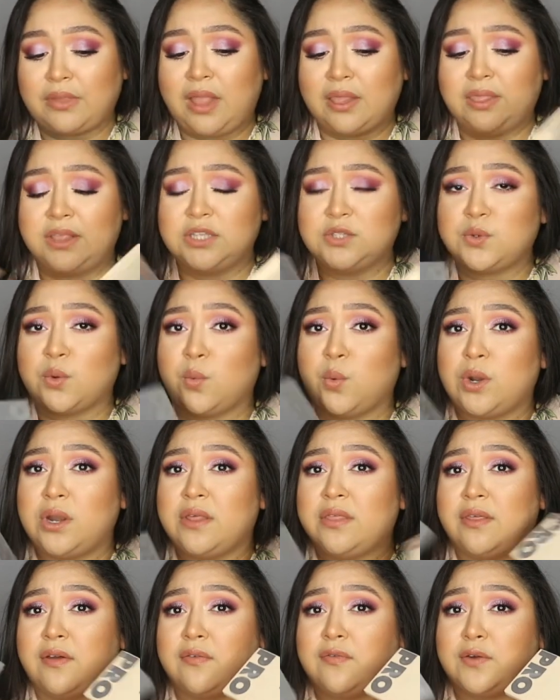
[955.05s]
These are one
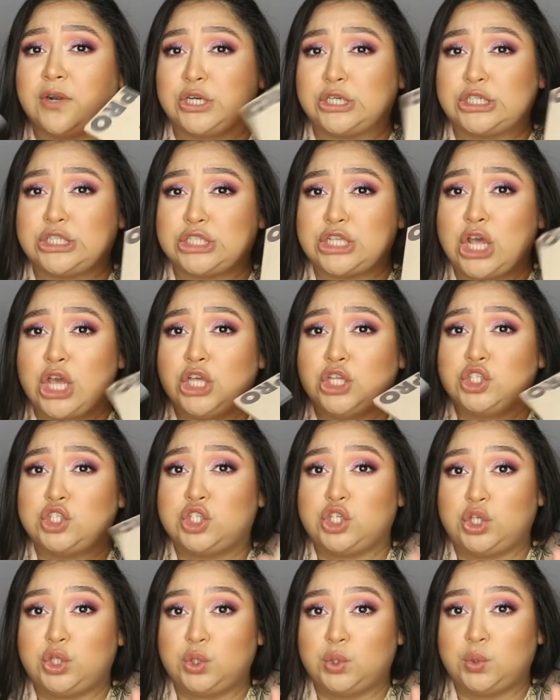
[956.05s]
of the first
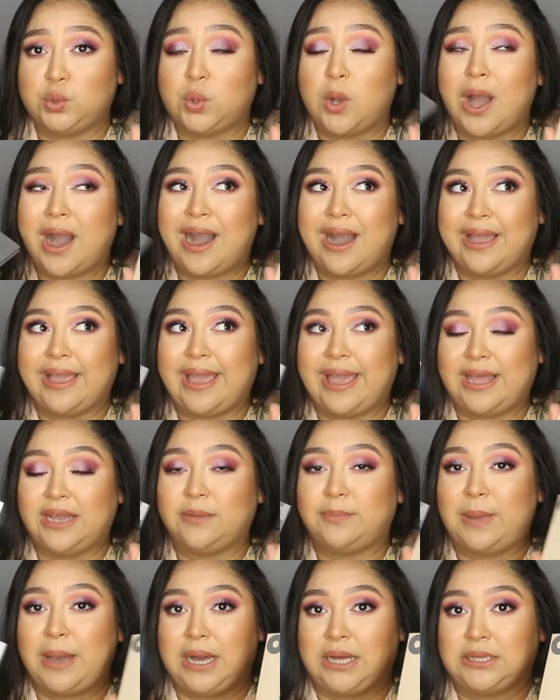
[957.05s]
two
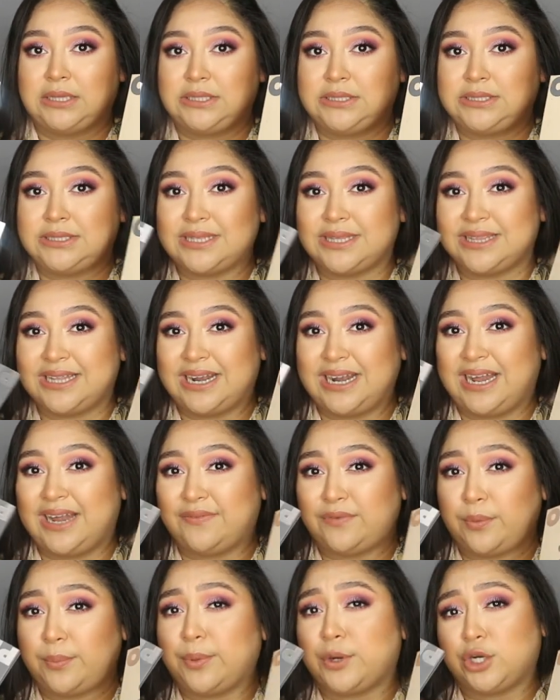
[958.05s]
high-end palettes that I
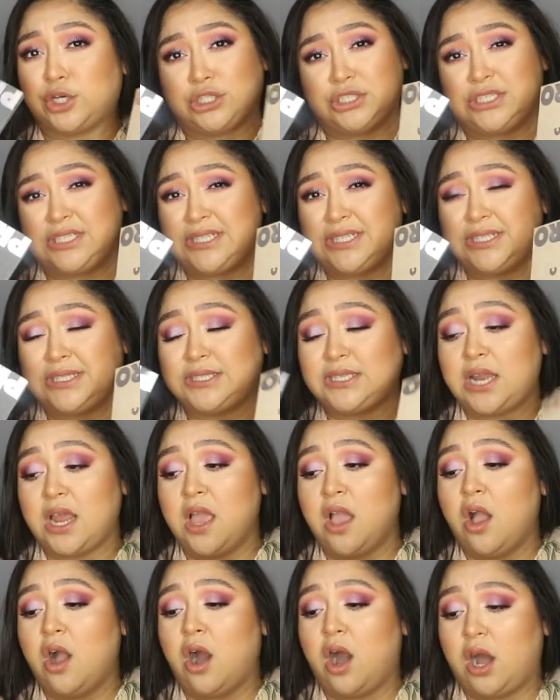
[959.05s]
ever purchased.
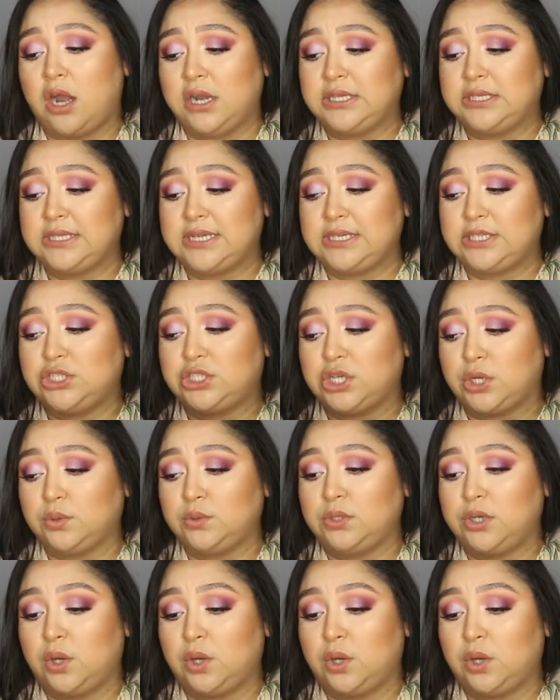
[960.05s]
Honestly, I don't